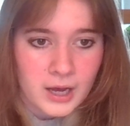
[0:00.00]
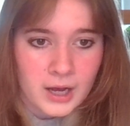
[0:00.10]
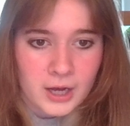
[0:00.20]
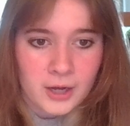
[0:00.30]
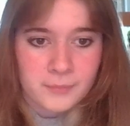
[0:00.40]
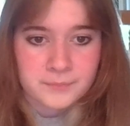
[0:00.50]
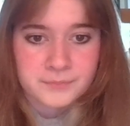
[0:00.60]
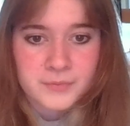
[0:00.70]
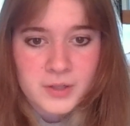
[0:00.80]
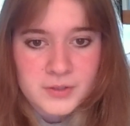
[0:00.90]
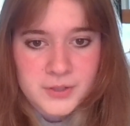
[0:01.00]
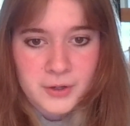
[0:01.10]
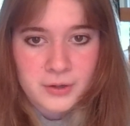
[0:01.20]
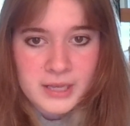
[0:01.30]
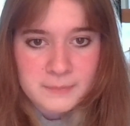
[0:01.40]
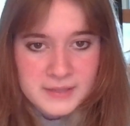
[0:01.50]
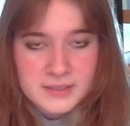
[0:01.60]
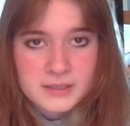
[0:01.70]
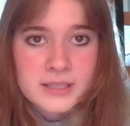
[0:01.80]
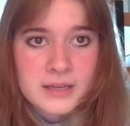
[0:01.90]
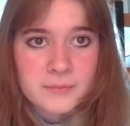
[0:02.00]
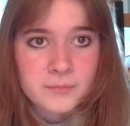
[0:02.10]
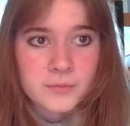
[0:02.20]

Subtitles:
So it basically,